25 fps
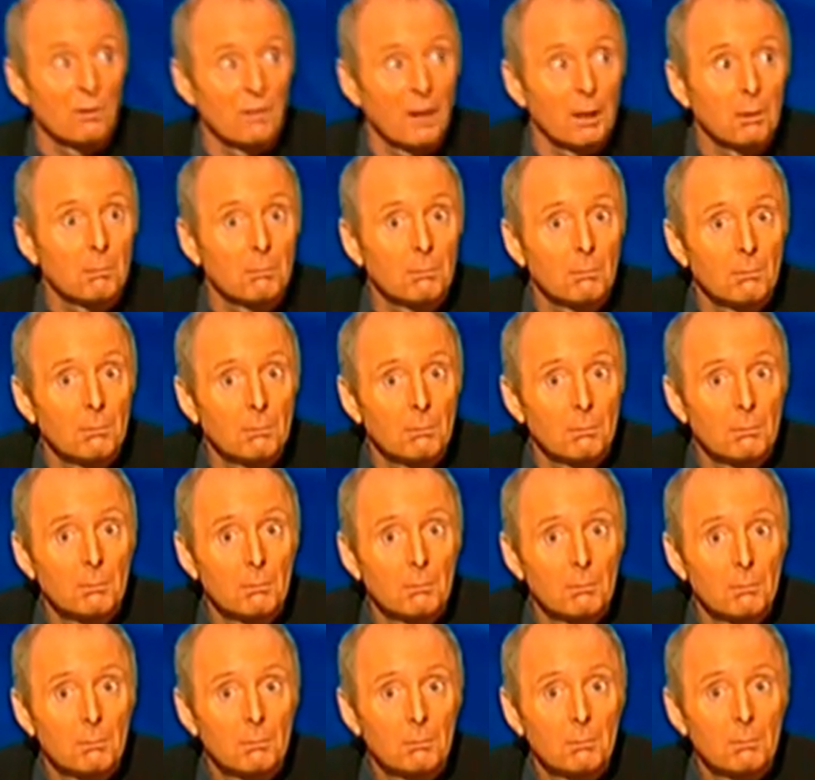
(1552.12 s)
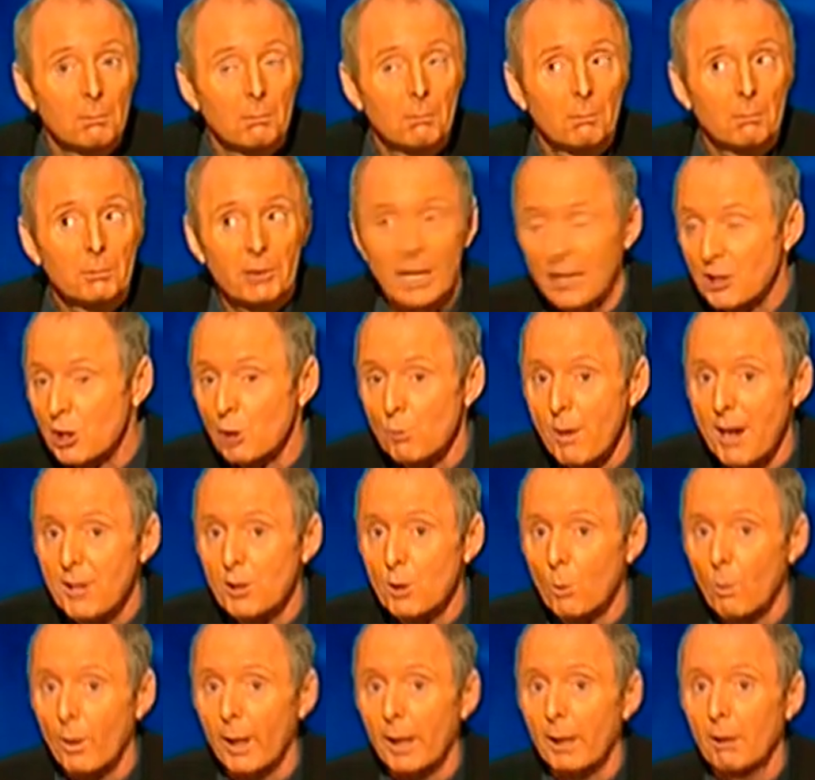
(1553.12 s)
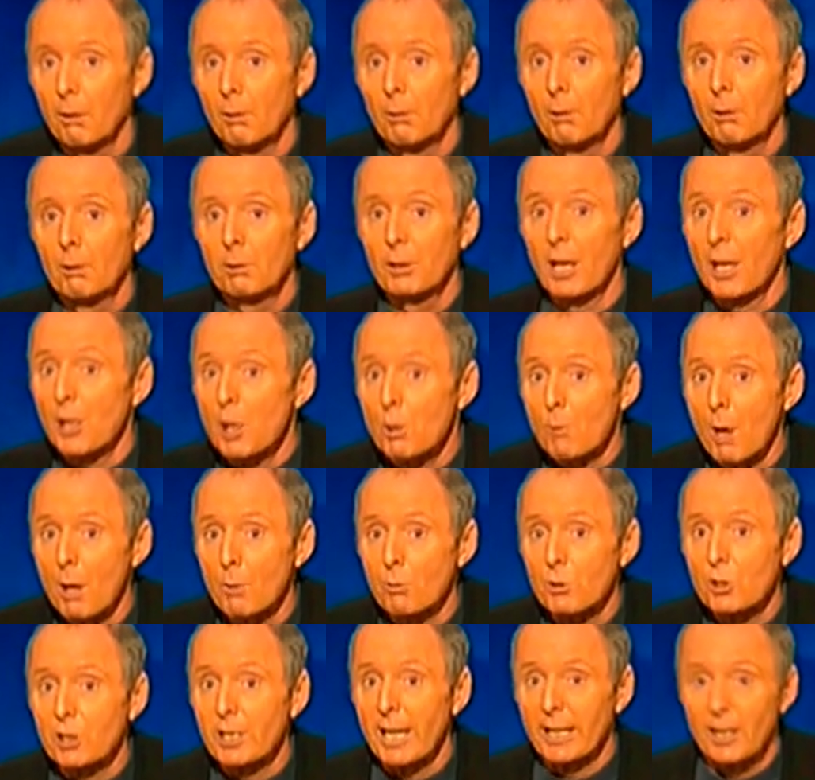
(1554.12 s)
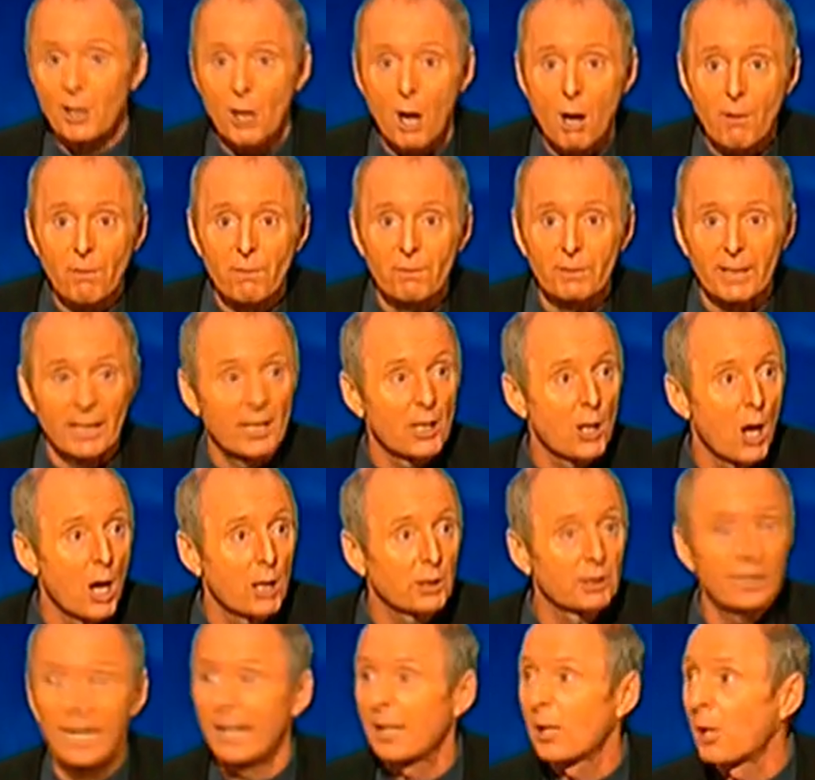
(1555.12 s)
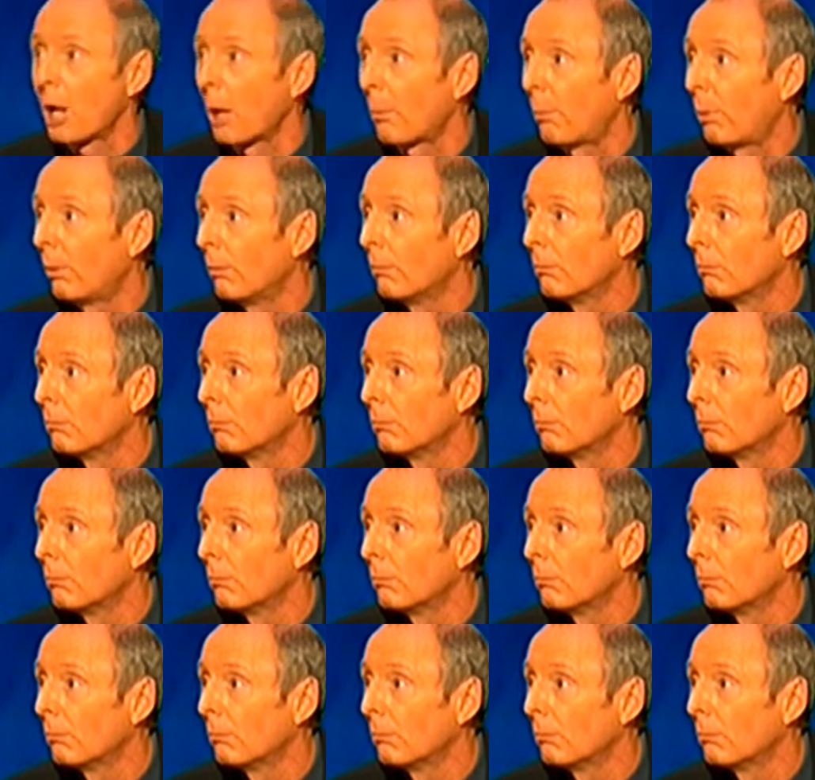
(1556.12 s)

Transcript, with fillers: over, get your end away, get your oats, get it off, get it on, get it up.